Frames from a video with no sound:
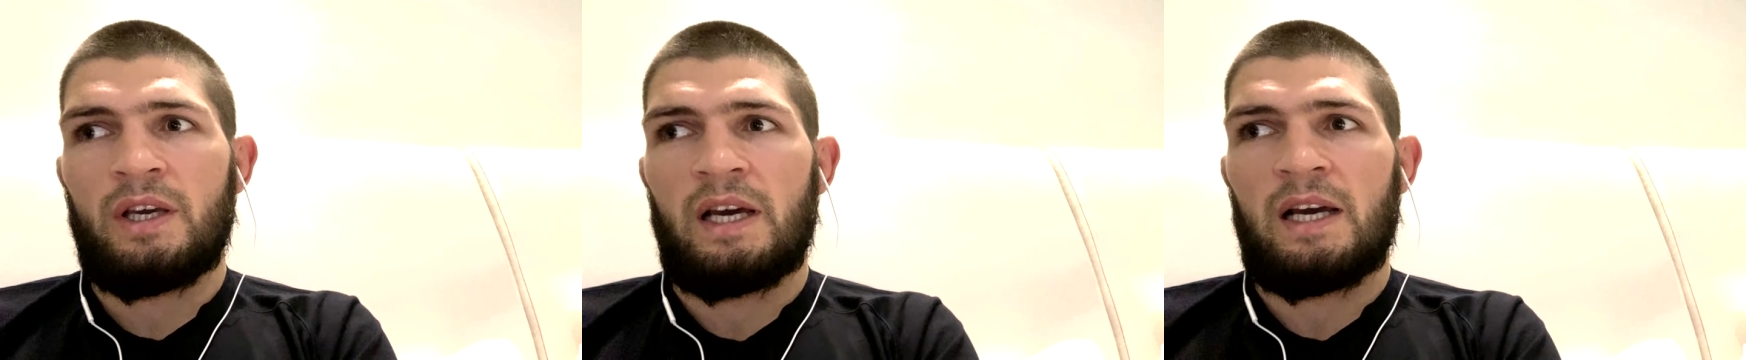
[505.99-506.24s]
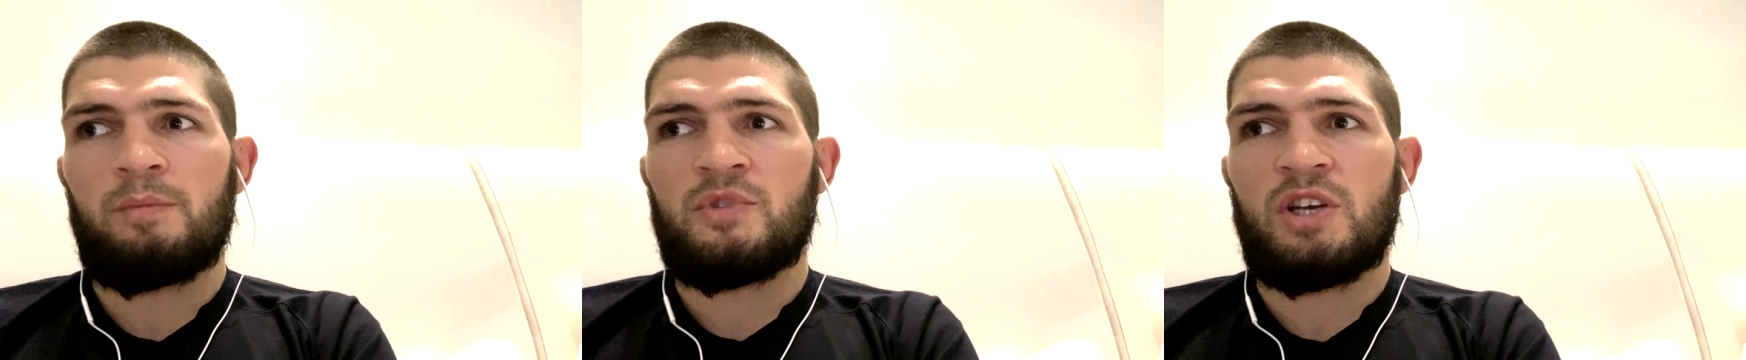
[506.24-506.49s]

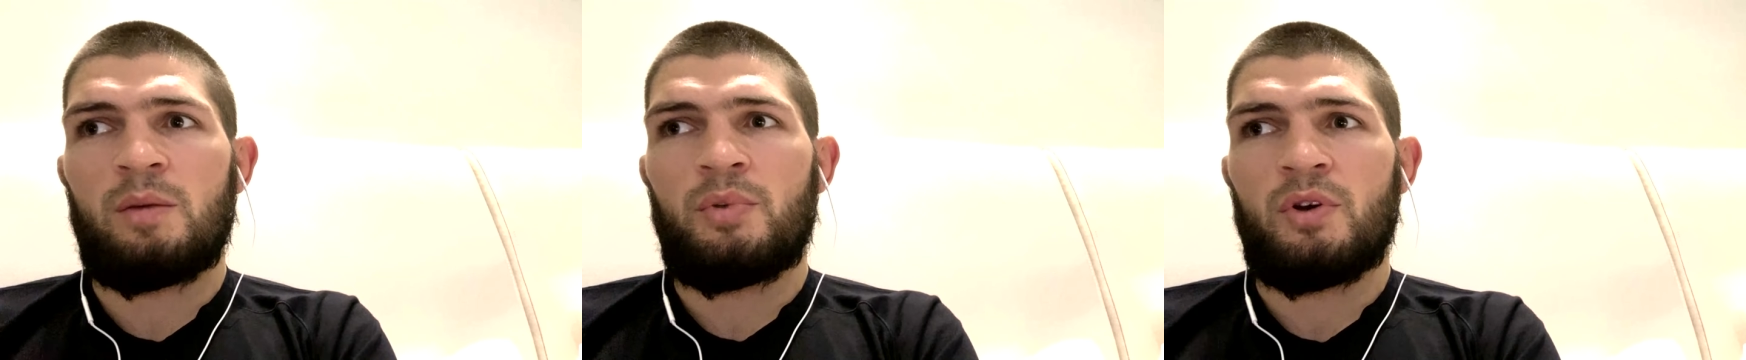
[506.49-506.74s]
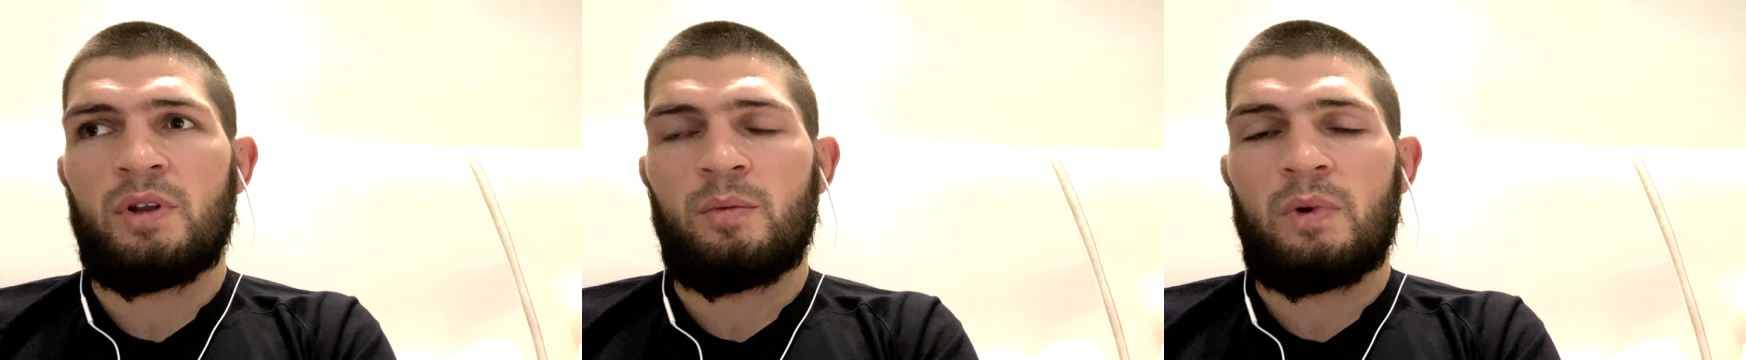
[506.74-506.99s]
I'm
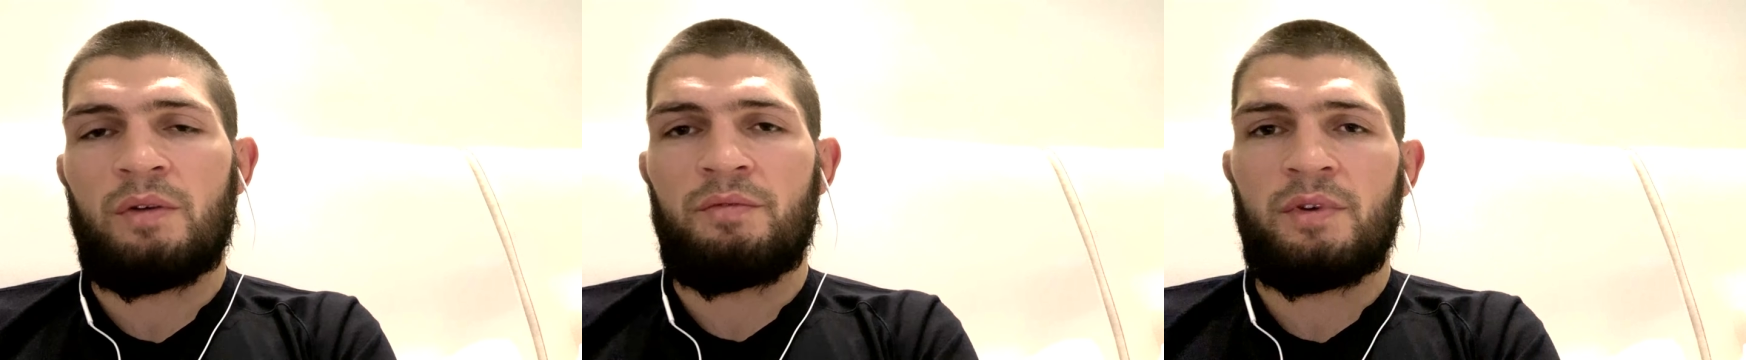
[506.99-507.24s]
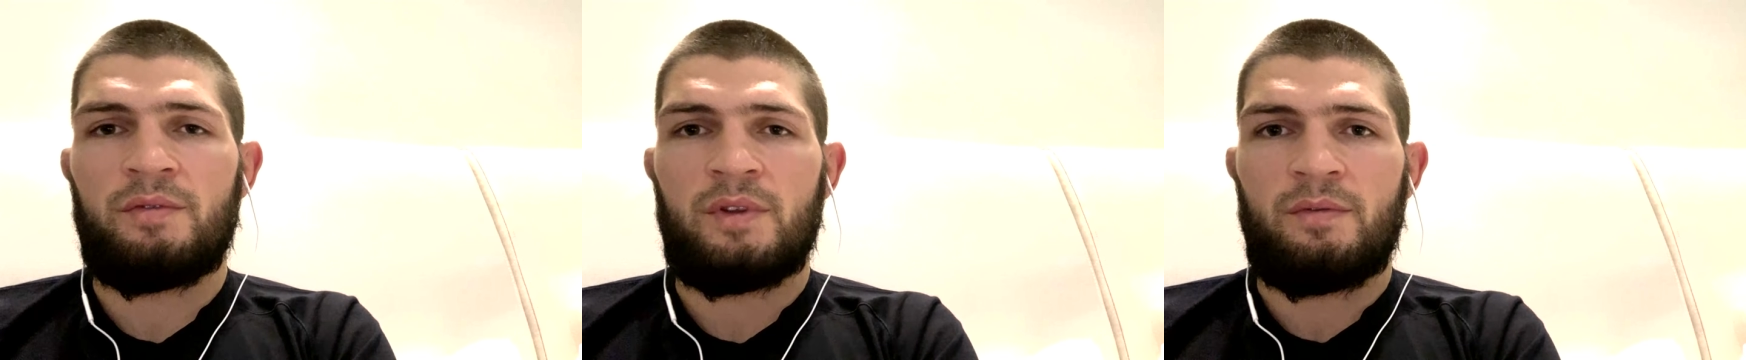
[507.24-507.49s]
champion in
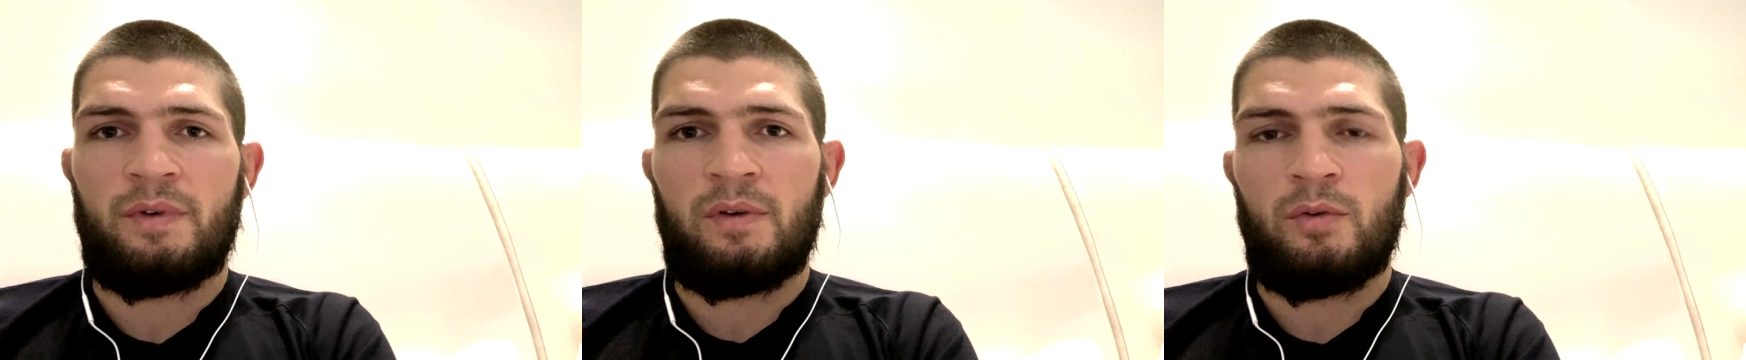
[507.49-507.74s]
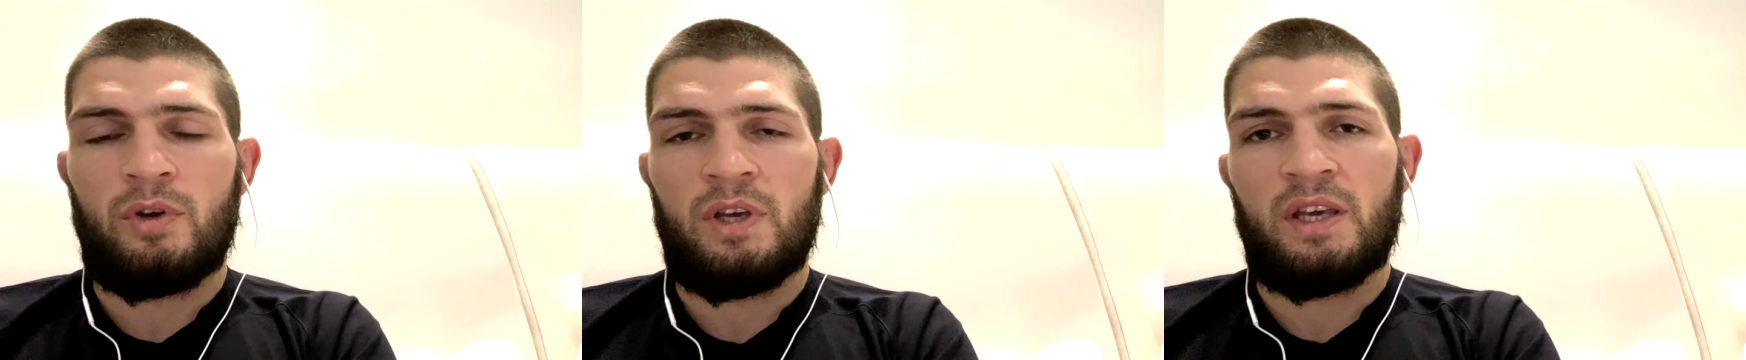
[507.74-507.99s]
155.
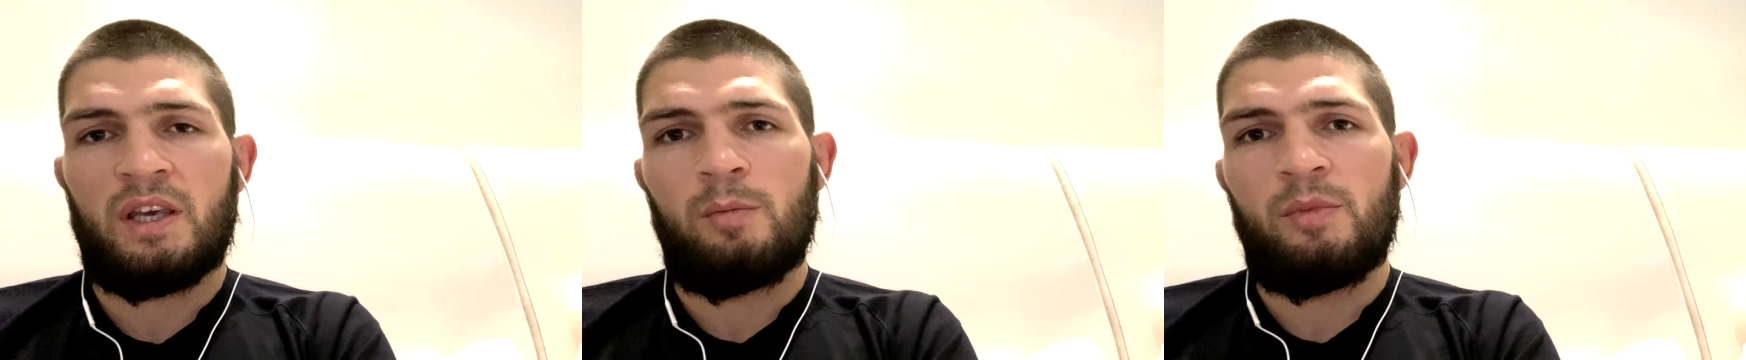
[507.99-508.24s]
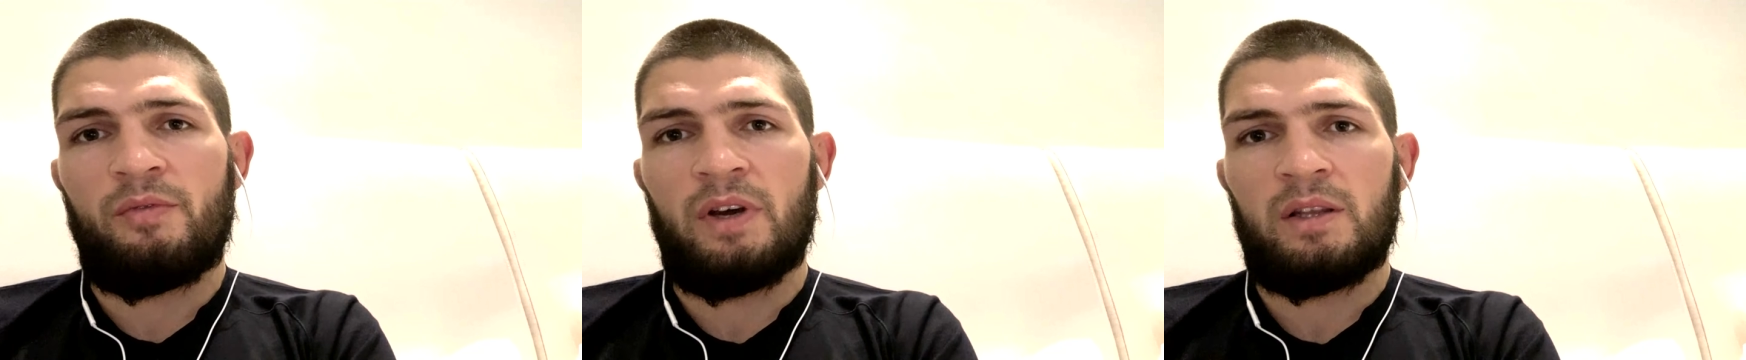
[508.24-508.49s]
Okay, give
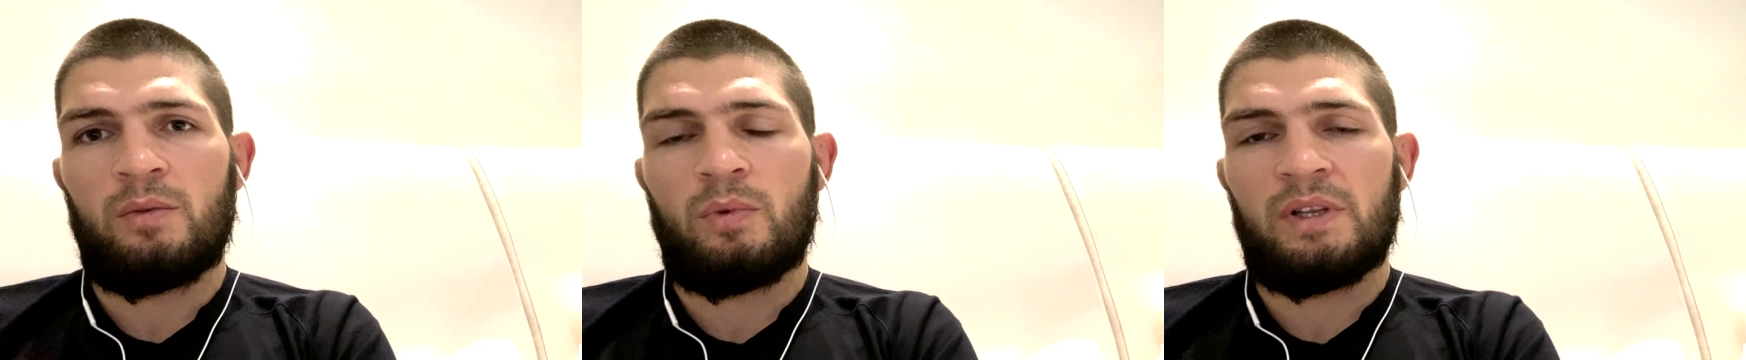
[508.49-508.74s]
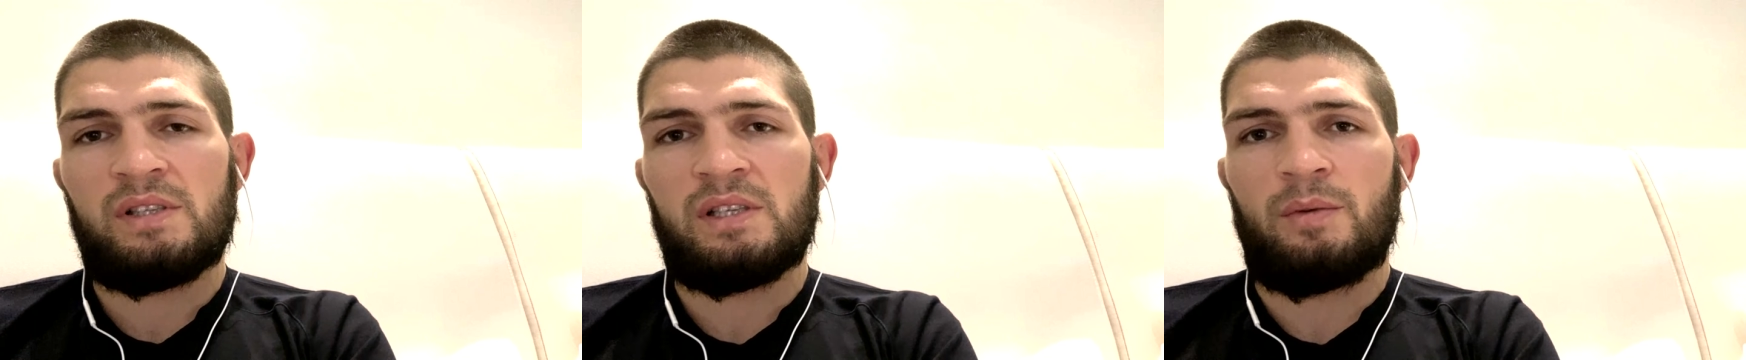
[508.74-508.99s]
me fight in
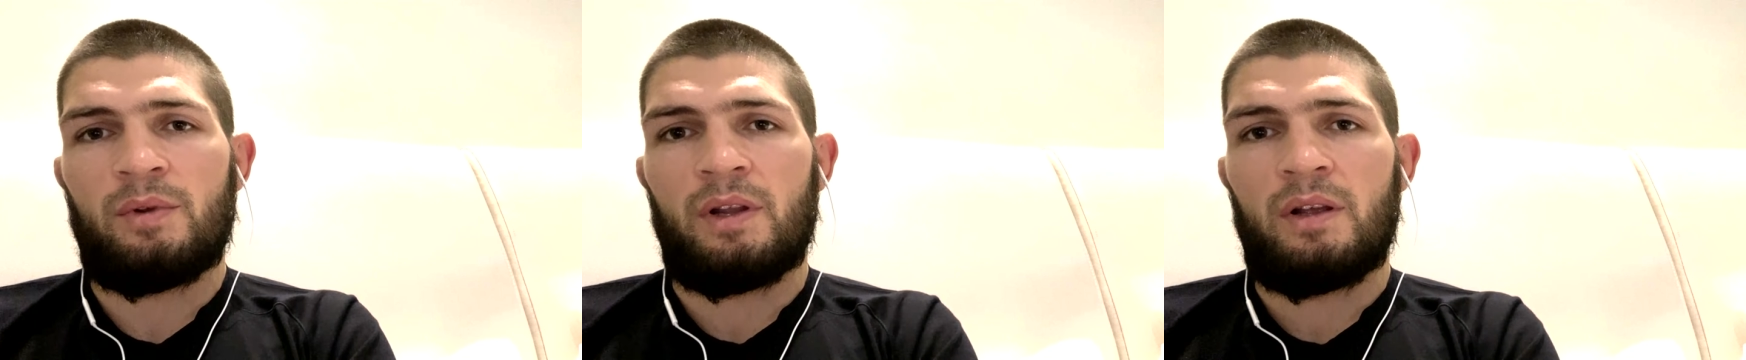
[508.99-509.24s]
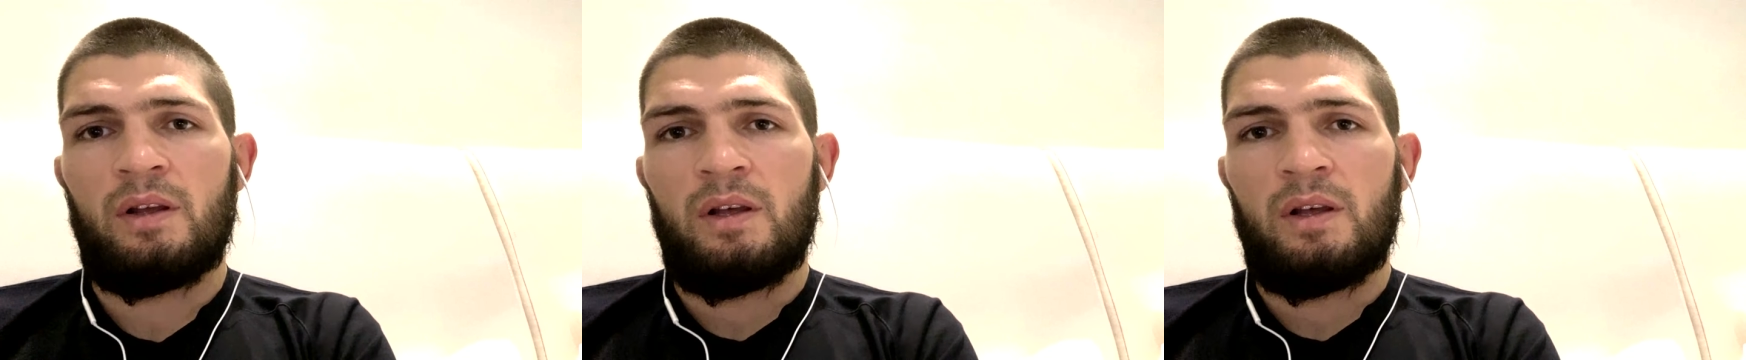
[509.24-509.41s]
170.